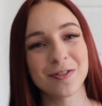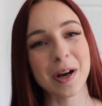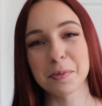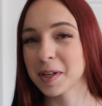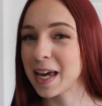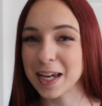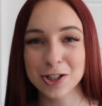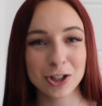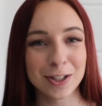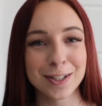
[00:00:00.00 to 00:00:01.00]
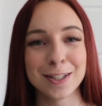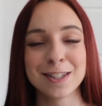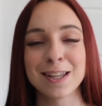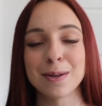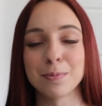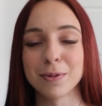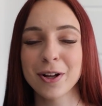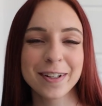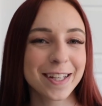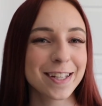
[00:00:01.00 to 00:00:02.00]
applications and
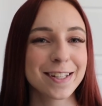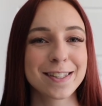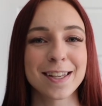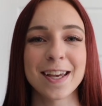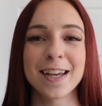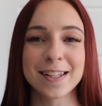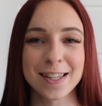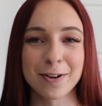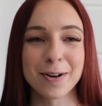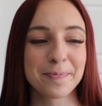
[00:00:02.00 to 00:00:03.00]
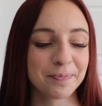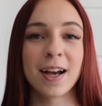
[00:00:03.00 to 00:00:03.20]
plugins, etc.